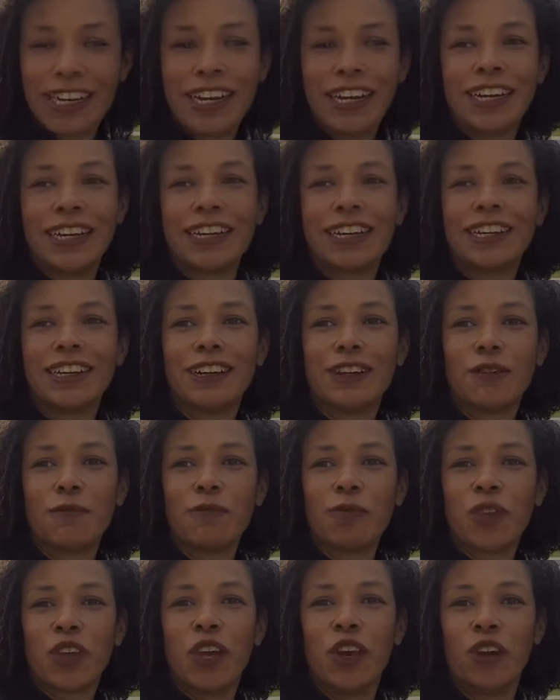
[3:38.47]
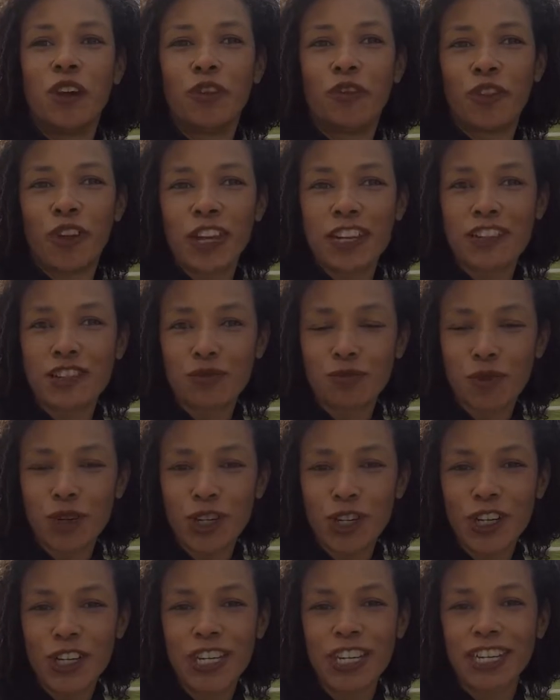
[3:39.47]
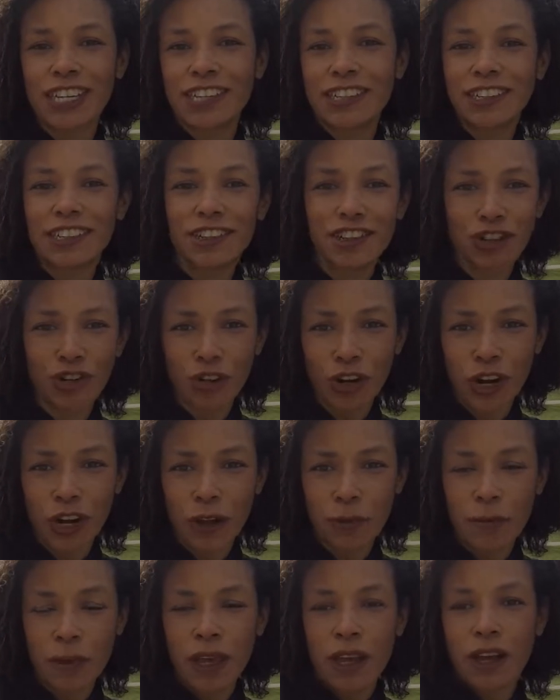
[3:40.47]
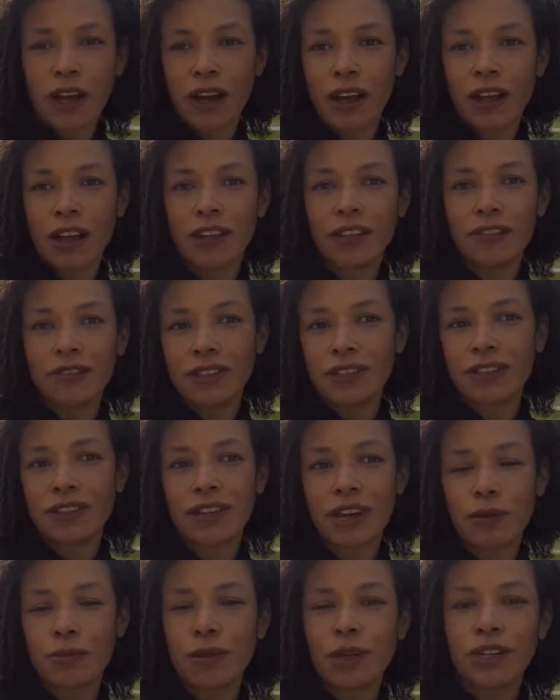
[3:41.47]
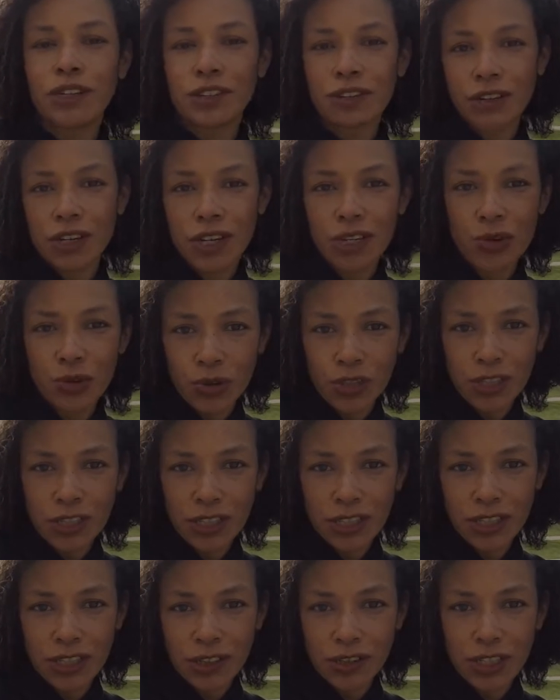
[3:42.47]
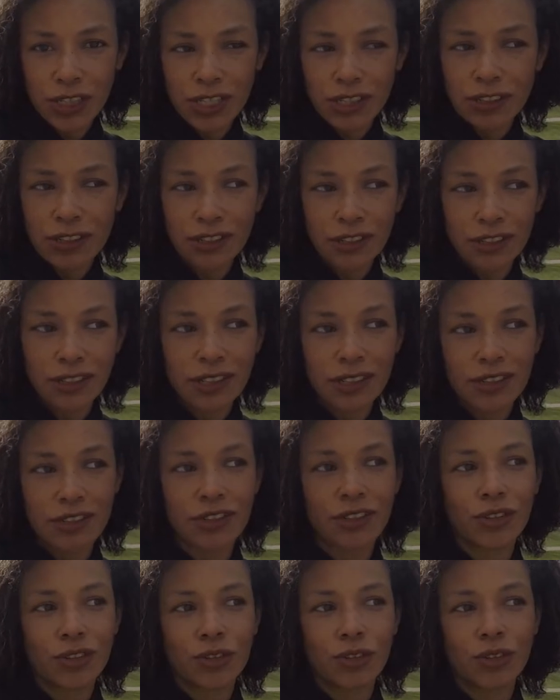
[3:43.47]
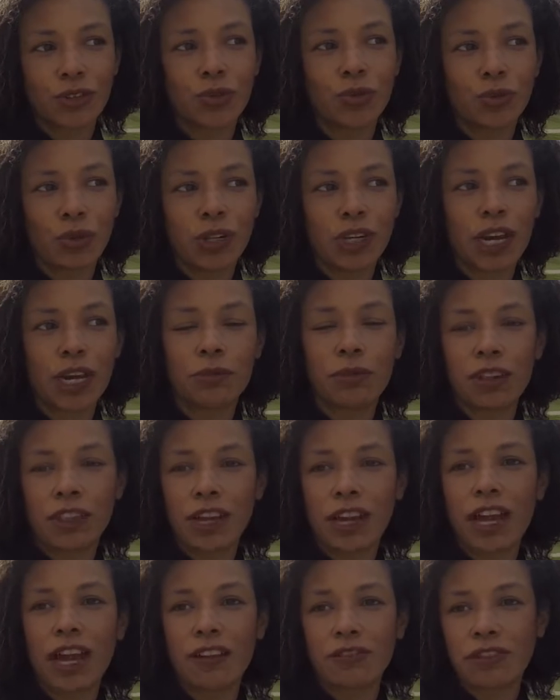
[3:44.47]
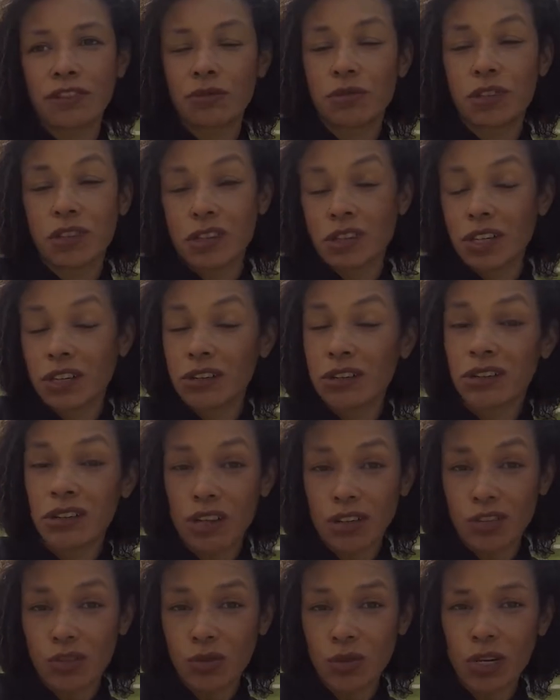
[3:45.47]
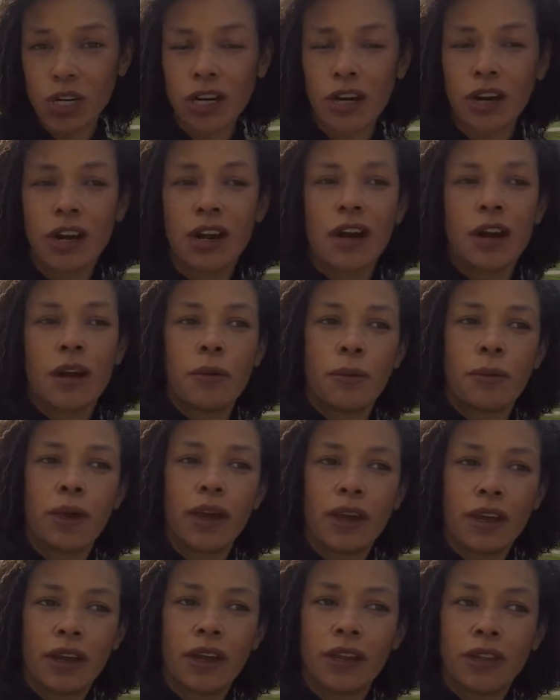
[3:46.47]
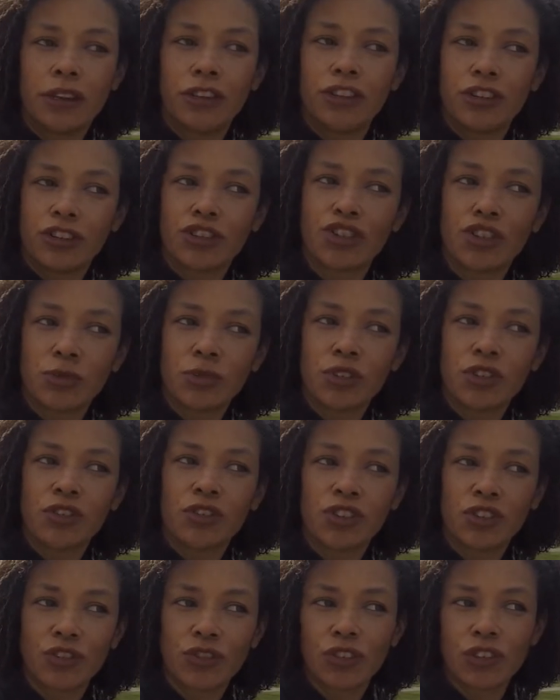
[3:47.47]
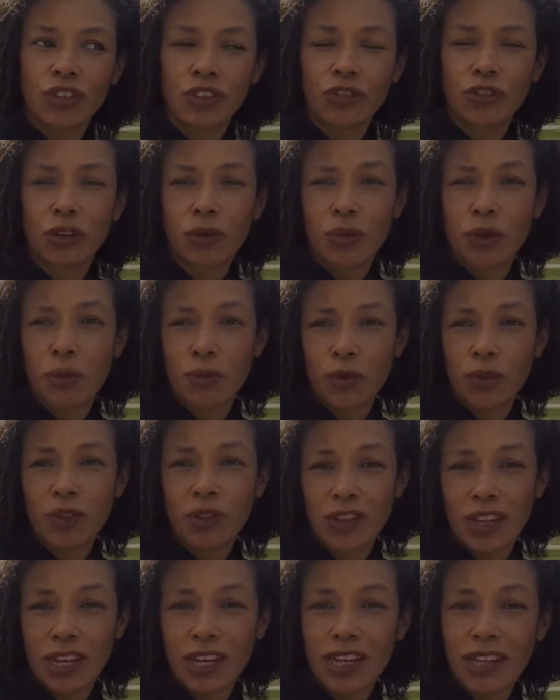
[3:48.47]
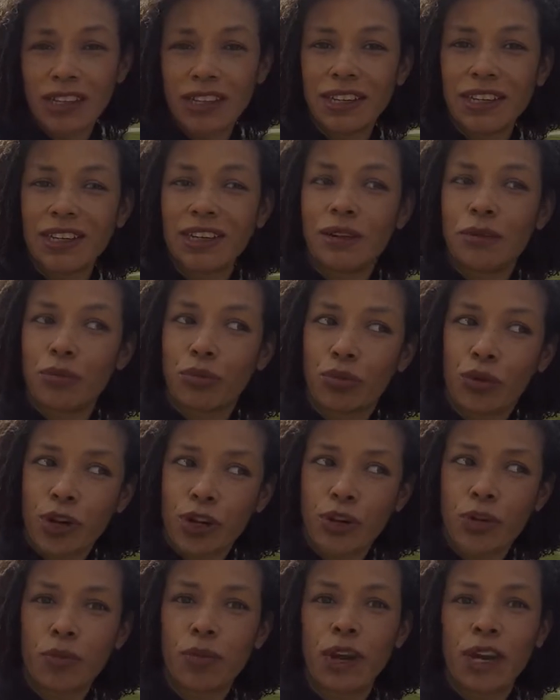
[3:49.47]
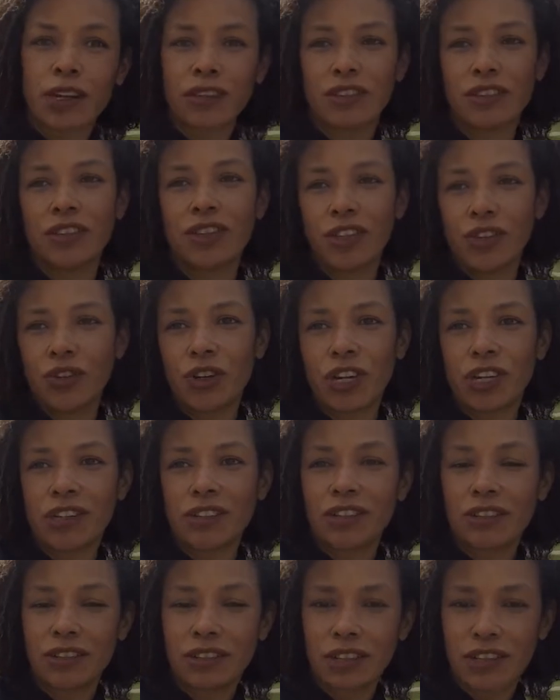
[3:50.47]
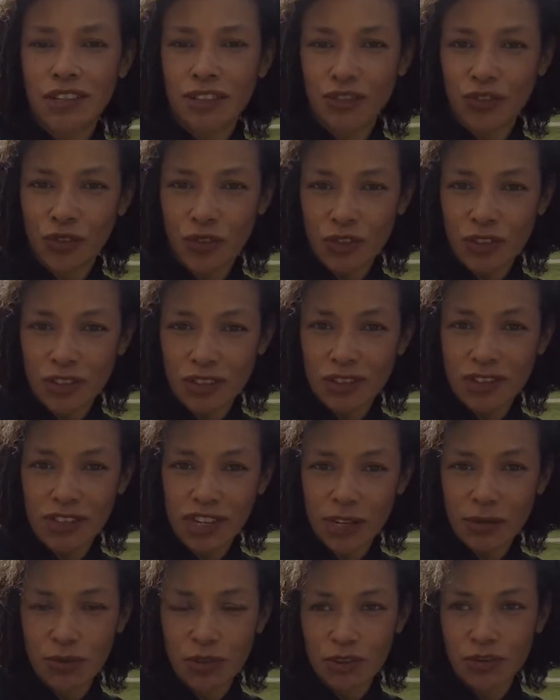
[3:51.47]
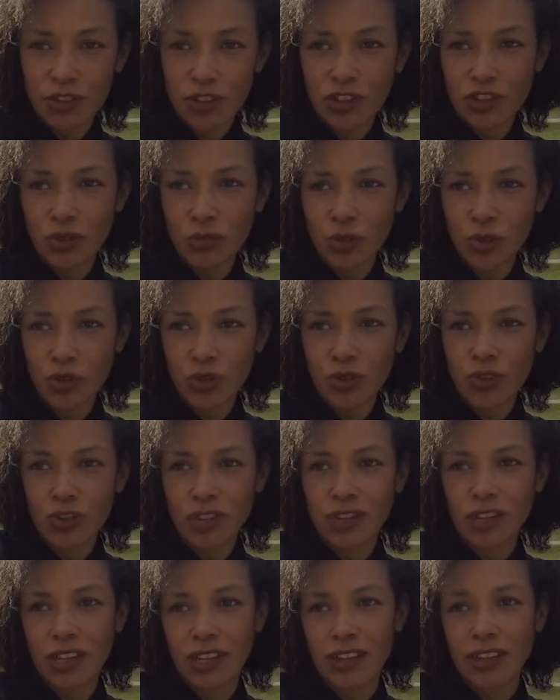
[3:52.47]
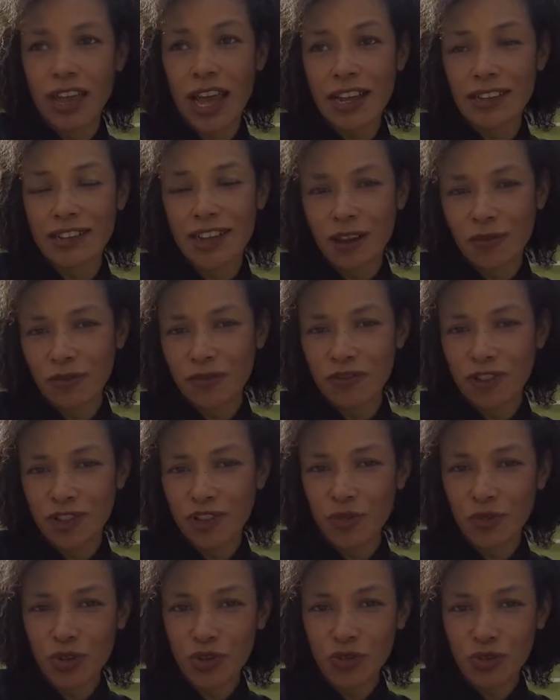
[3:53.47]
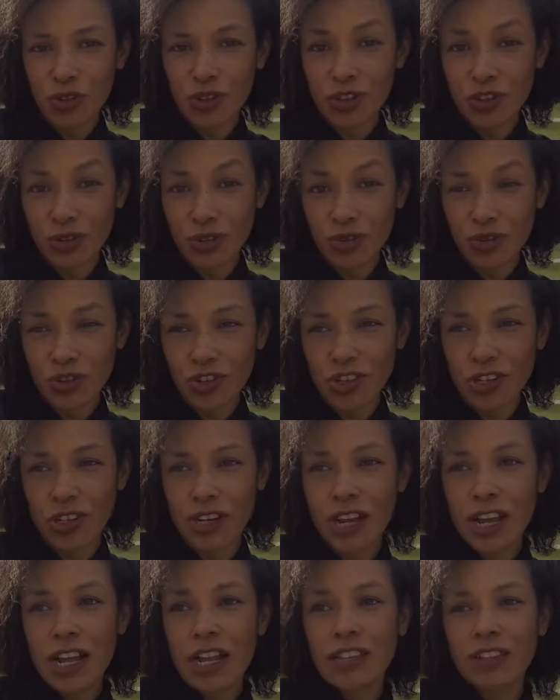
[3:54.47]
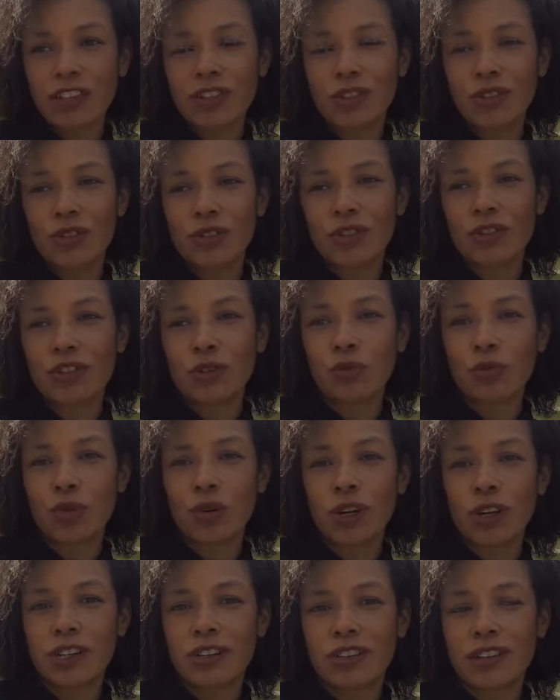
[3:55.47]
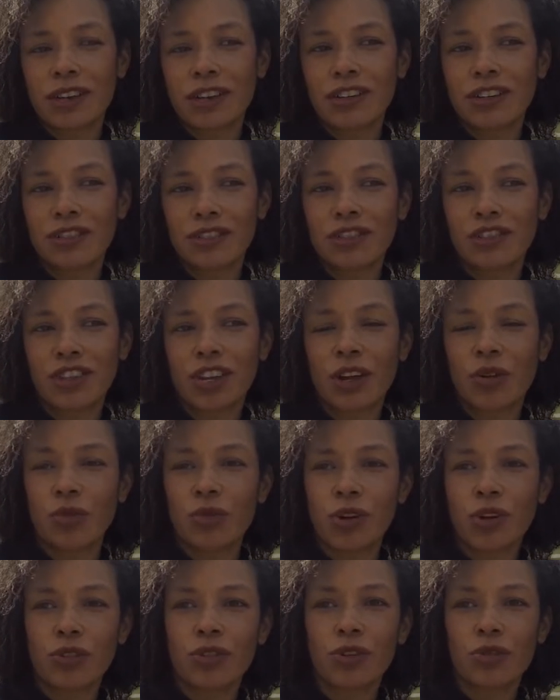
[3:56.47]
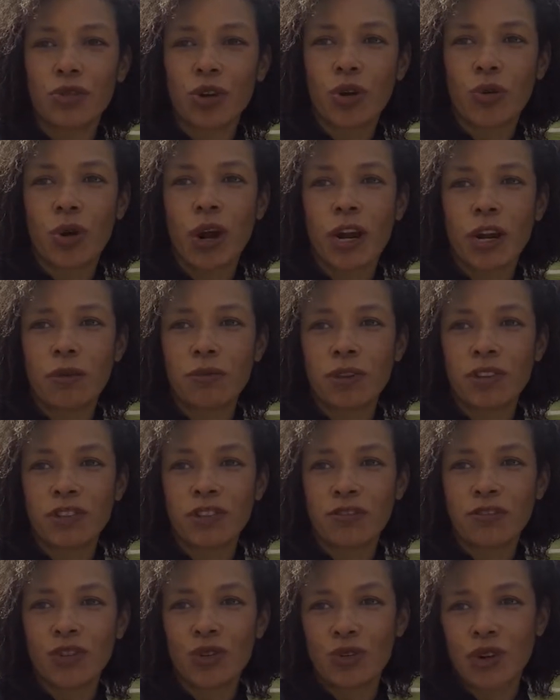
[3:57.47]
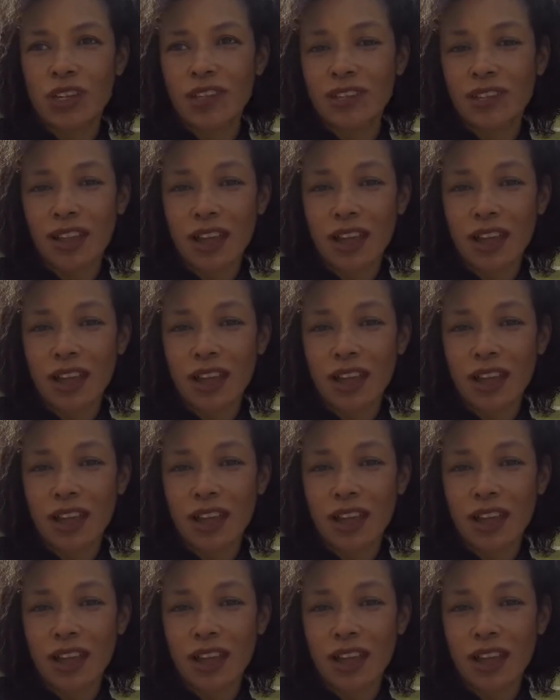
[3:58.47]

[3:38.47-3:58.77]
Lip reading: Facebook, Instagram, all of these companies are headquartered in the United States. So they have subsidiaries elsewhere, but your terms of service agreement most likely bring you back to the United States for these types of disputes and that type of dispute resolution. So it's important to understand what are the requirements of U.S.